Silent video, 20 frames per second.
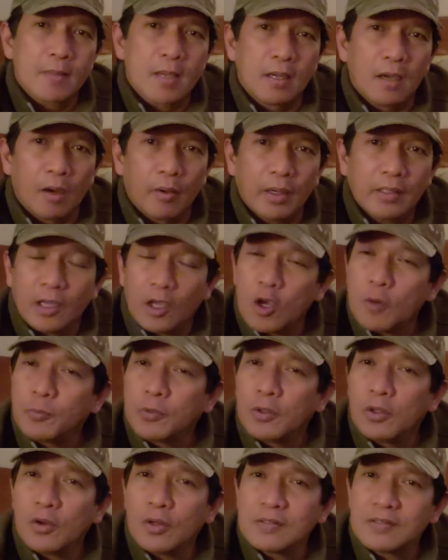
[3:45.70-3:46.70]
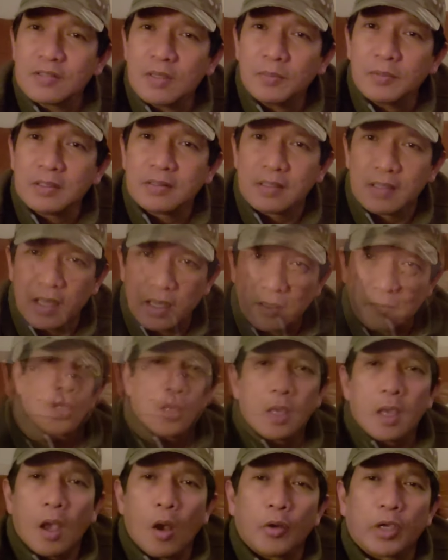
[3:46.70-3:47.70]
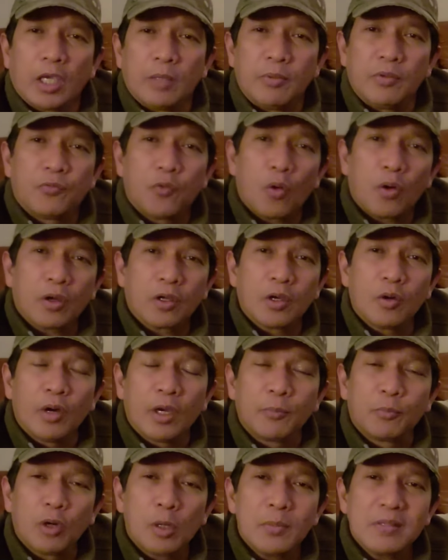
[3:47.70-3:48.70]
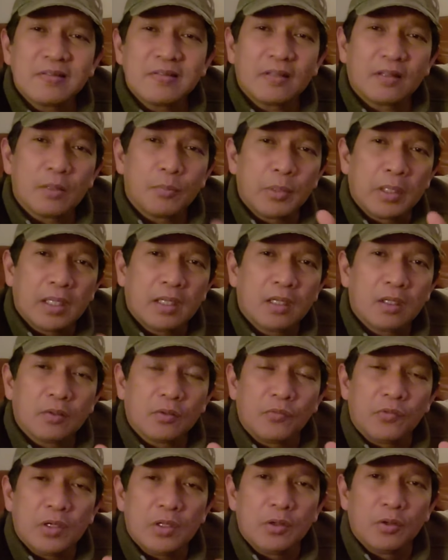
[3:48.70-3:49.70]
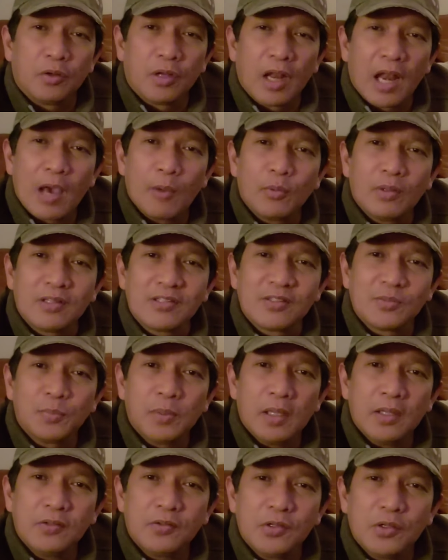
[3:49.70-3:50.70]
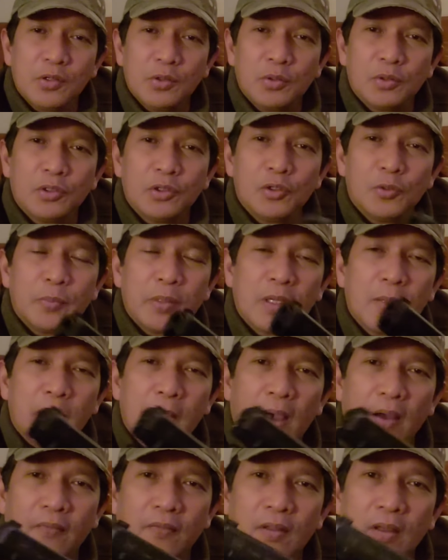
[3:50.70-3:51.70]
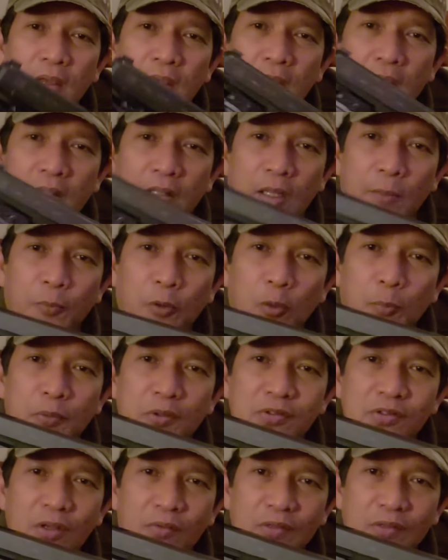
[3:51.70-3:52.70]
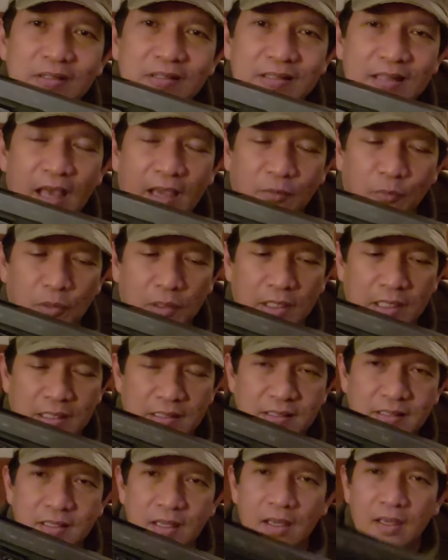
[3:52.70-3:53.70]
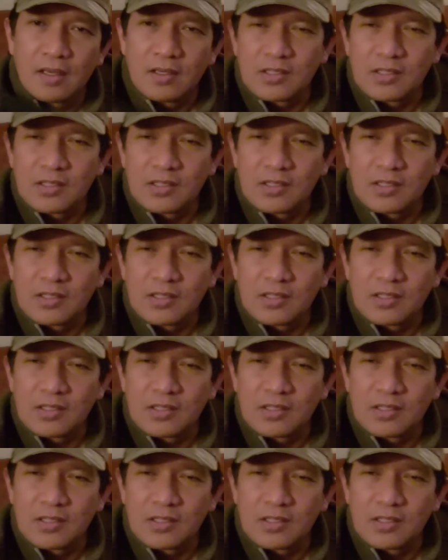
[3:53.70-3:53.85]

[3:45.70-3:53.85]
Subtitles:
All right, I hope you learned something today. Okay, before I go, I promised at the beginning of the video that I will explain to you a little bit about the purpose of the slide release,